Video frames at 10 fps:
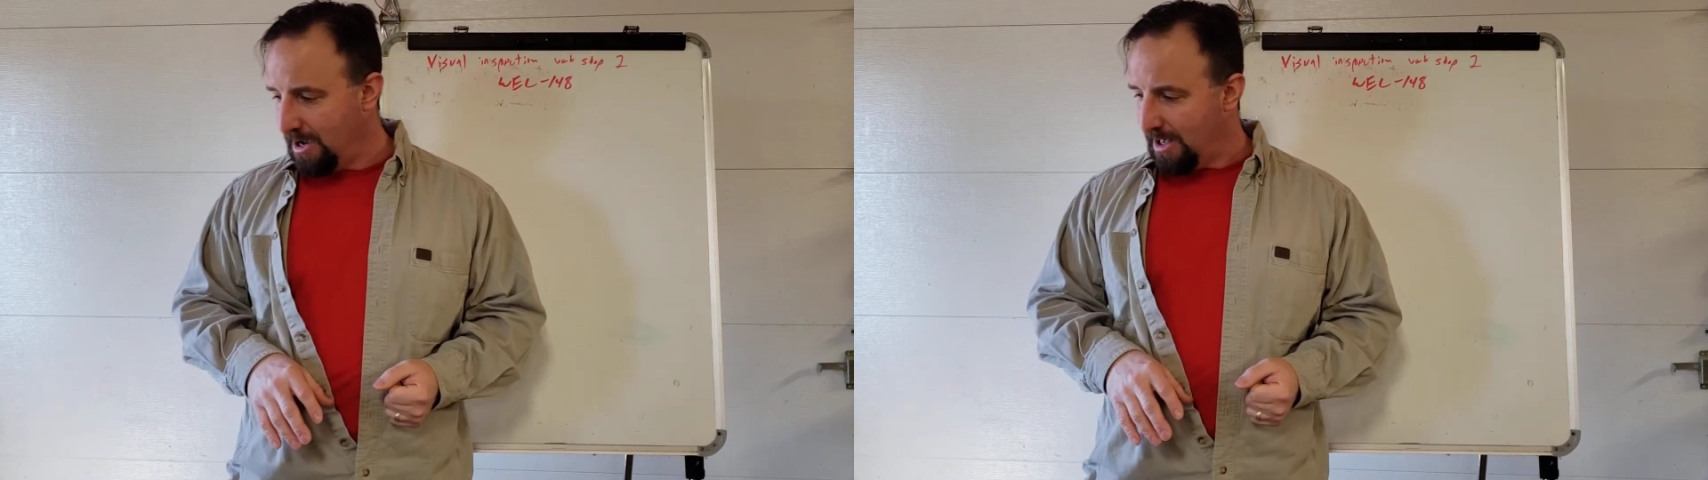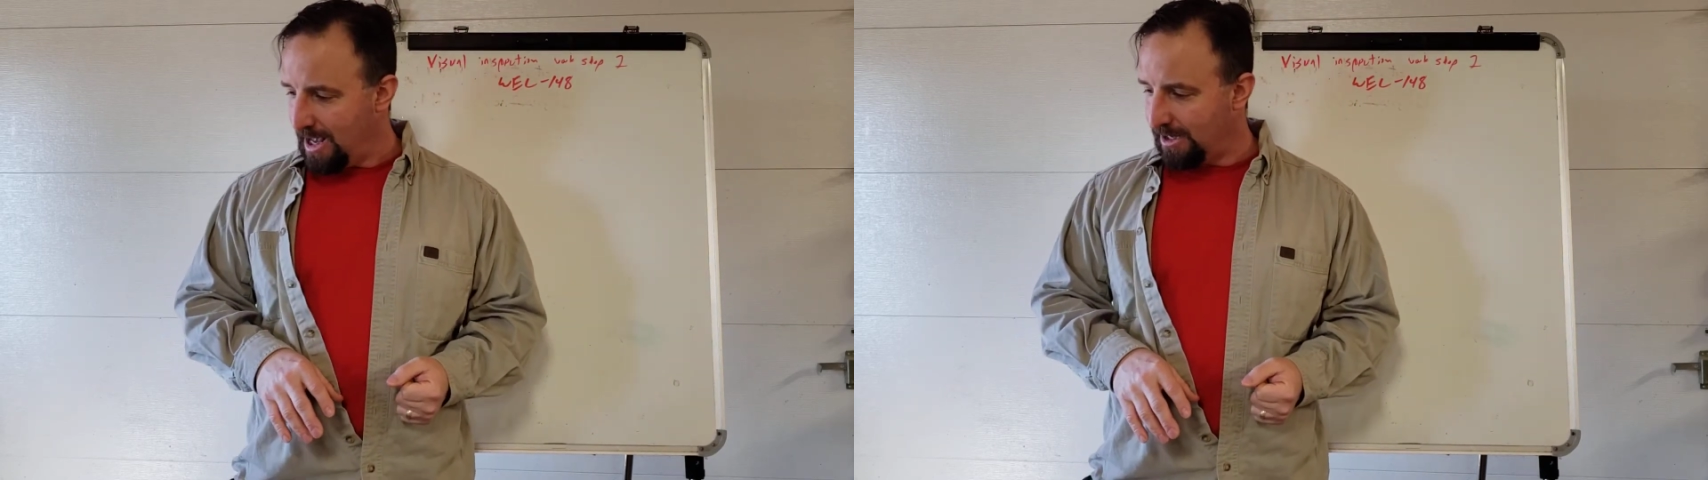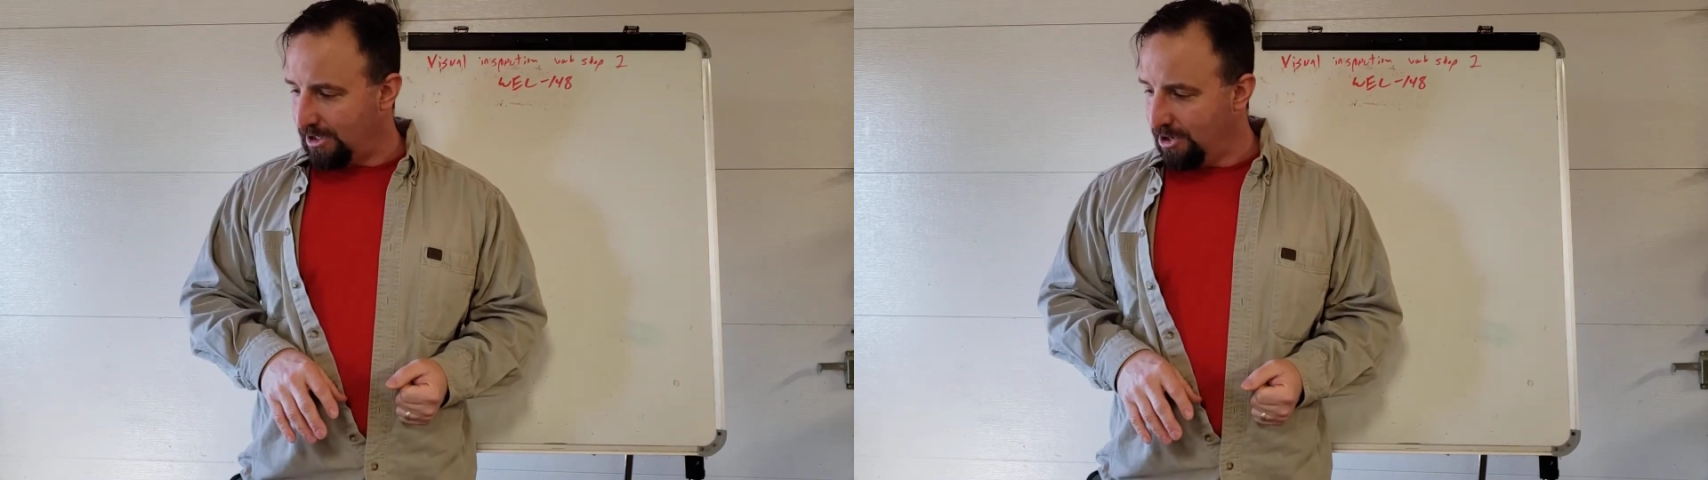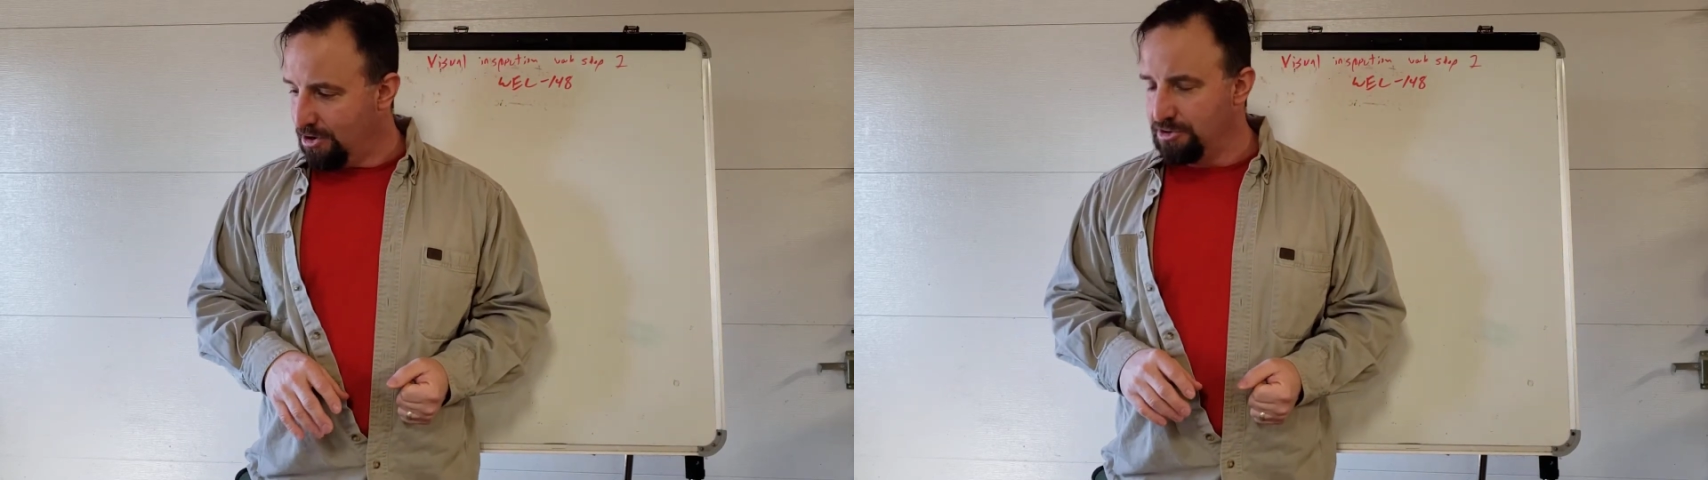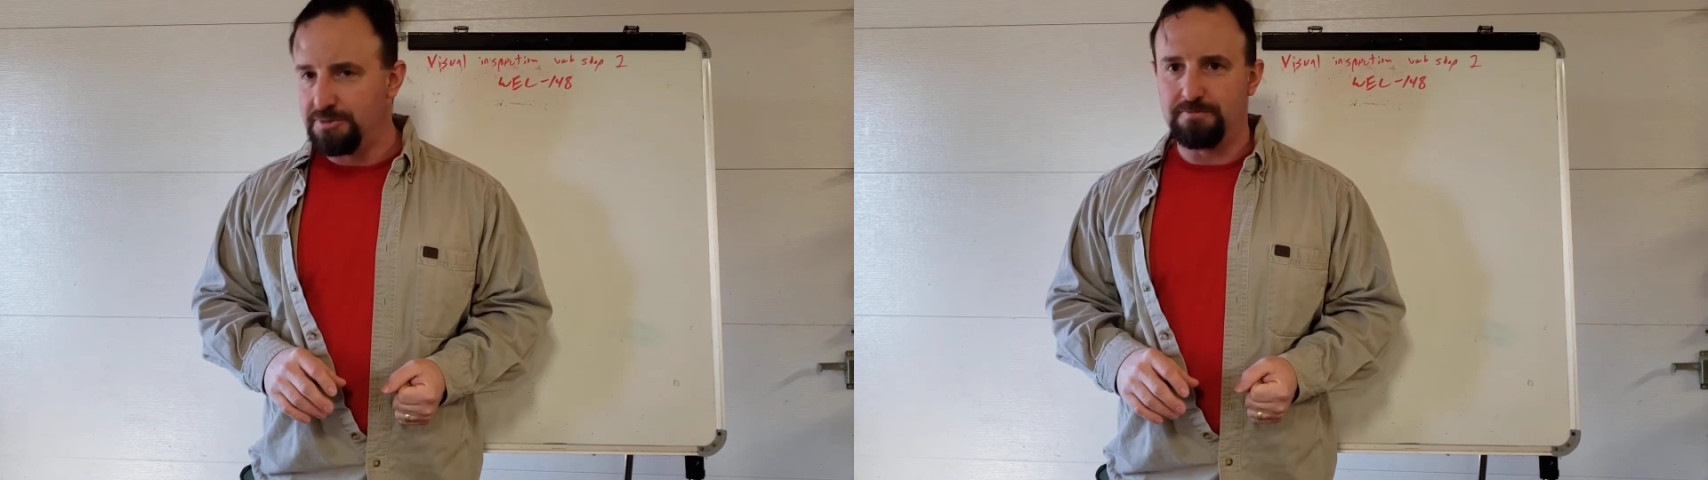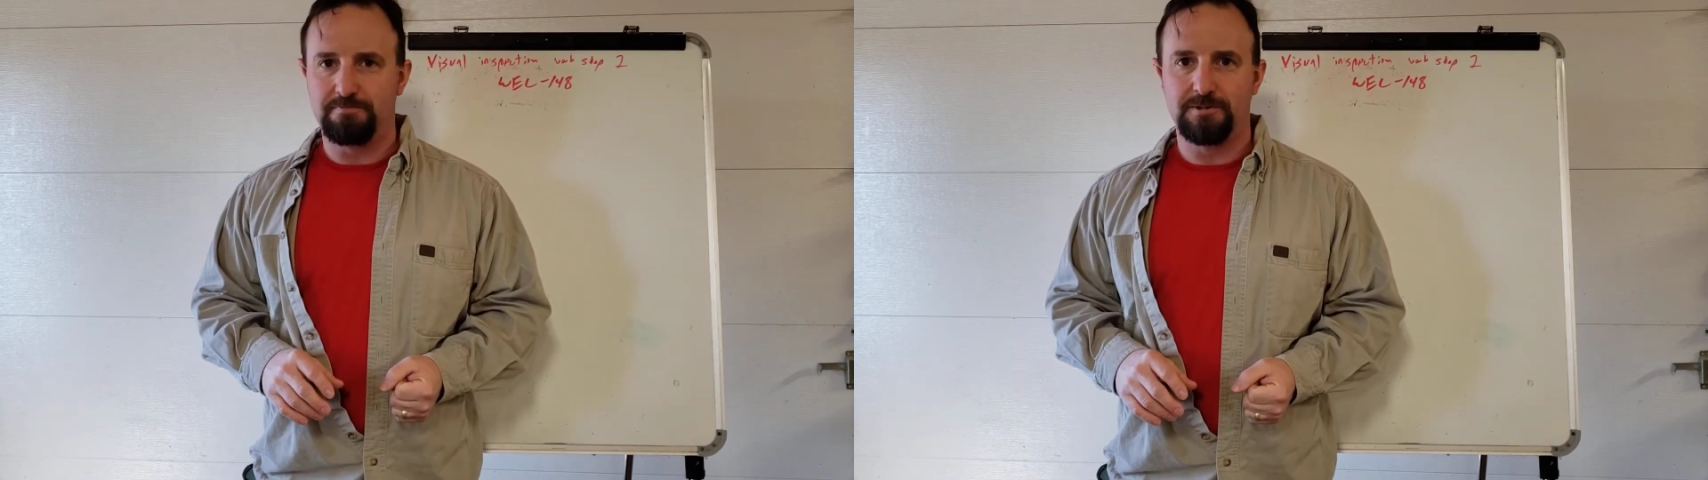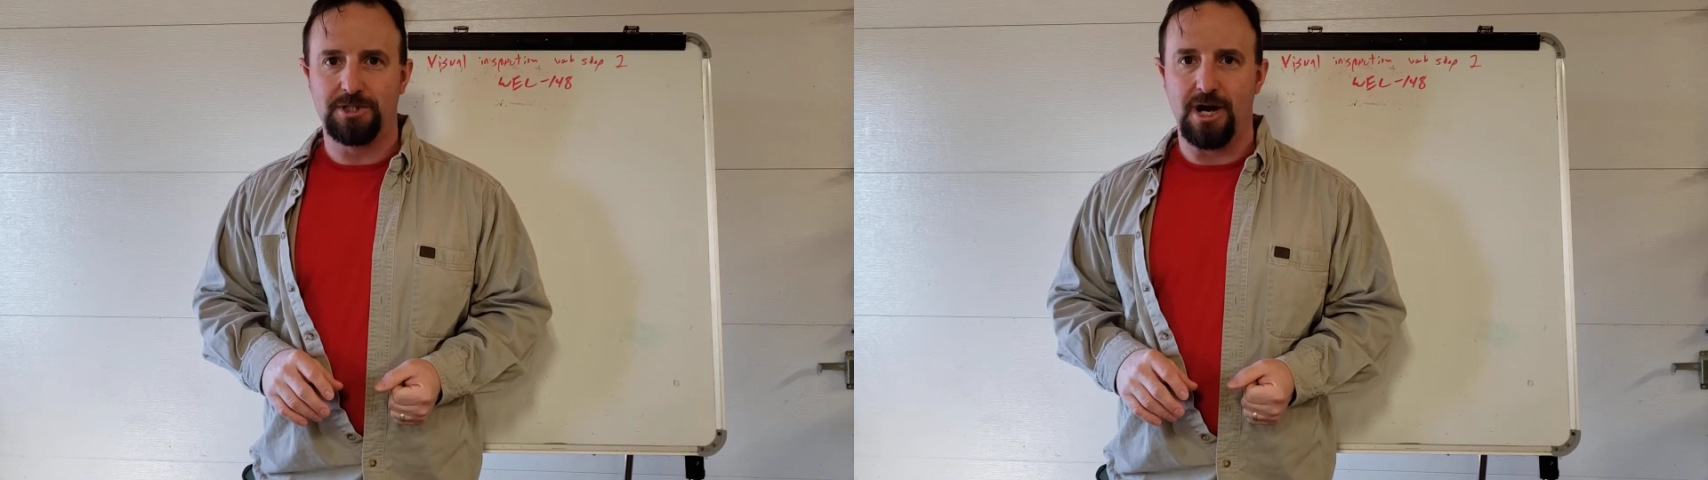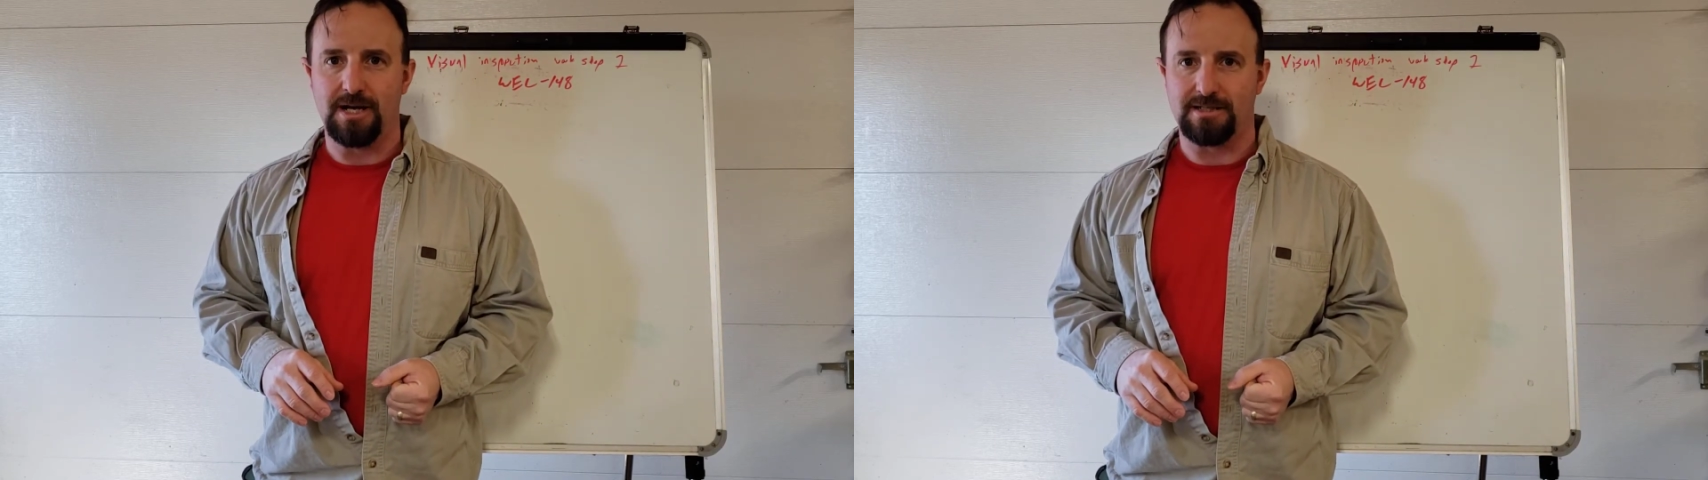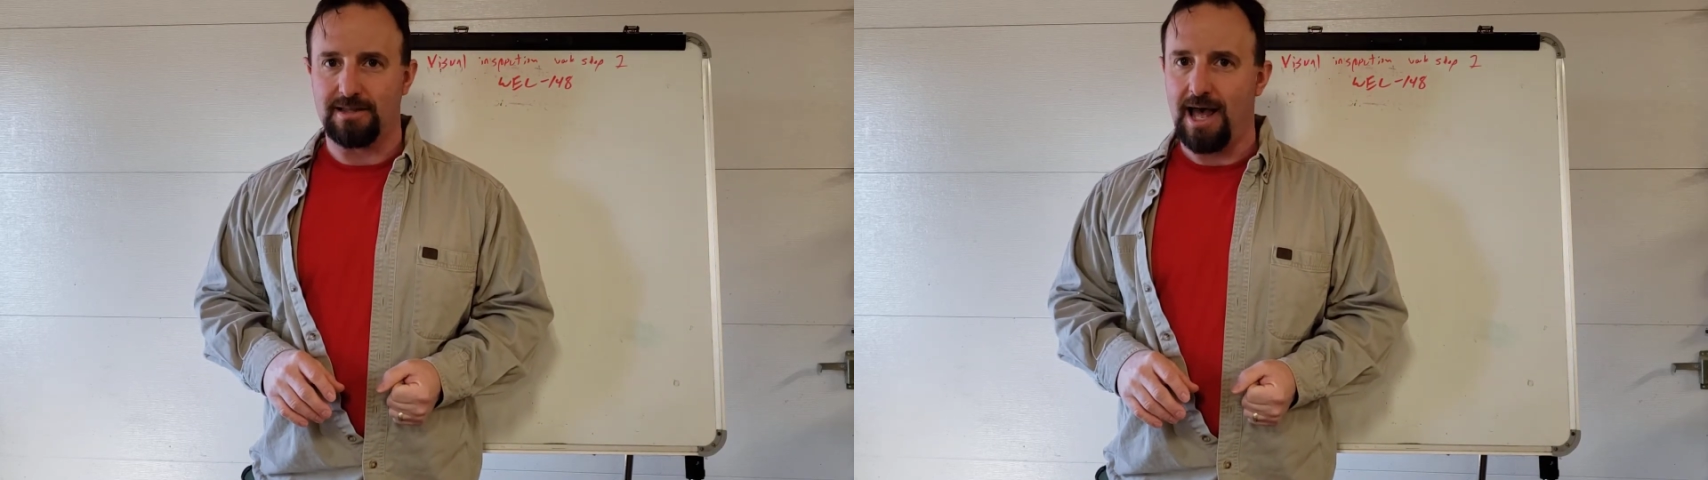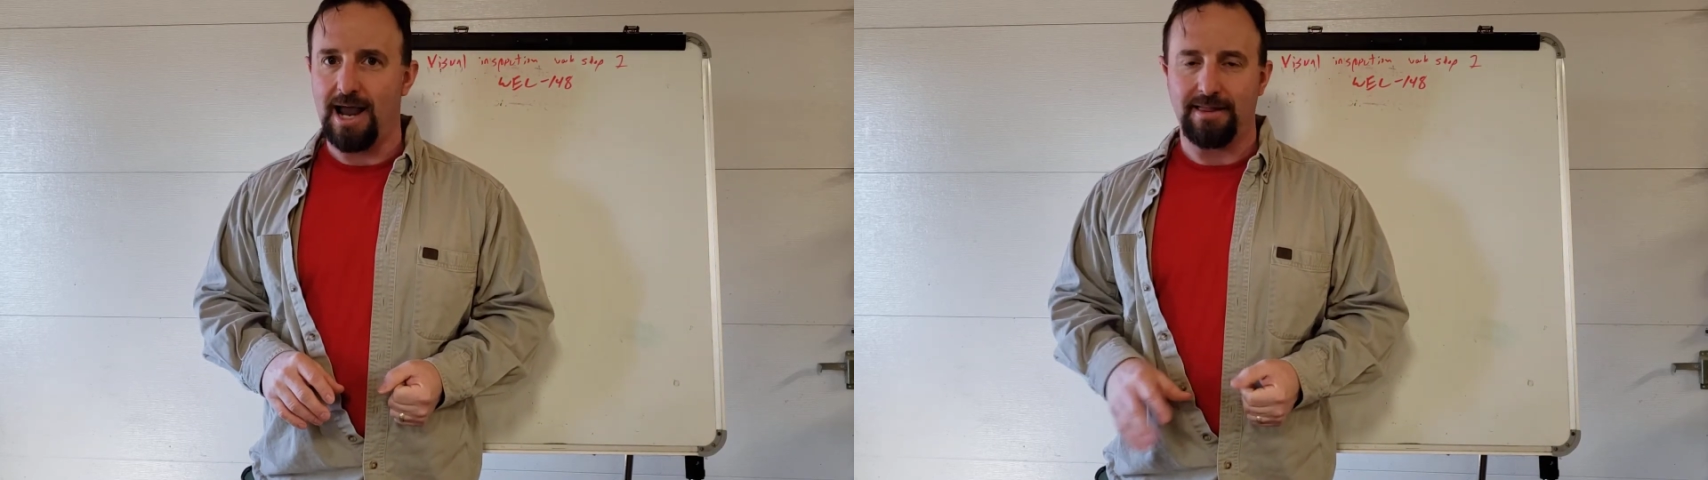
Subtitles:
That huge chunk of slag.